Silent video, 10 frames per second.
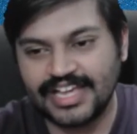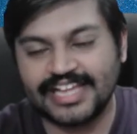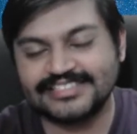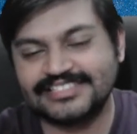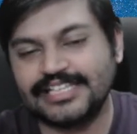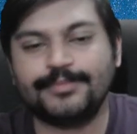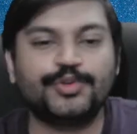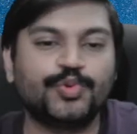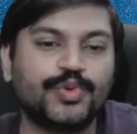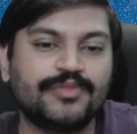and
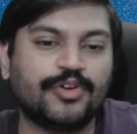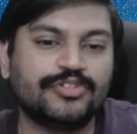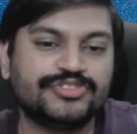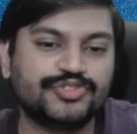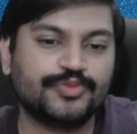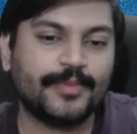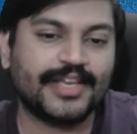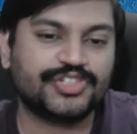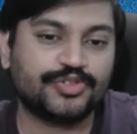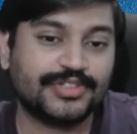step 2 he wants to
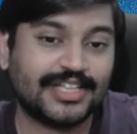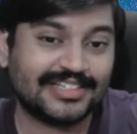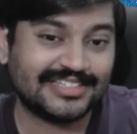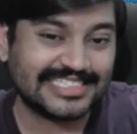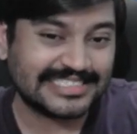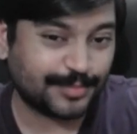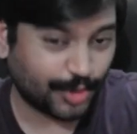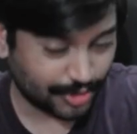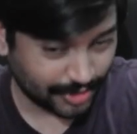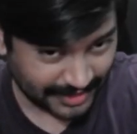make sure that this
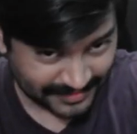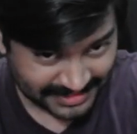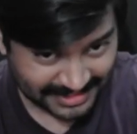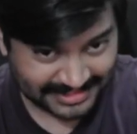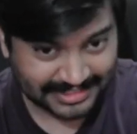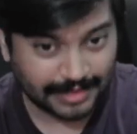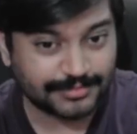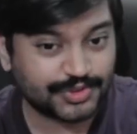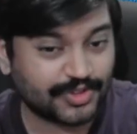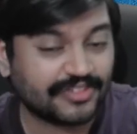pawn on f6
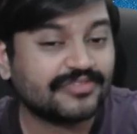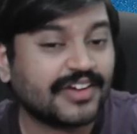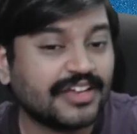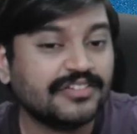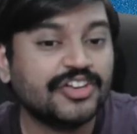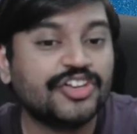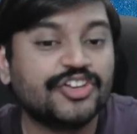comes to f5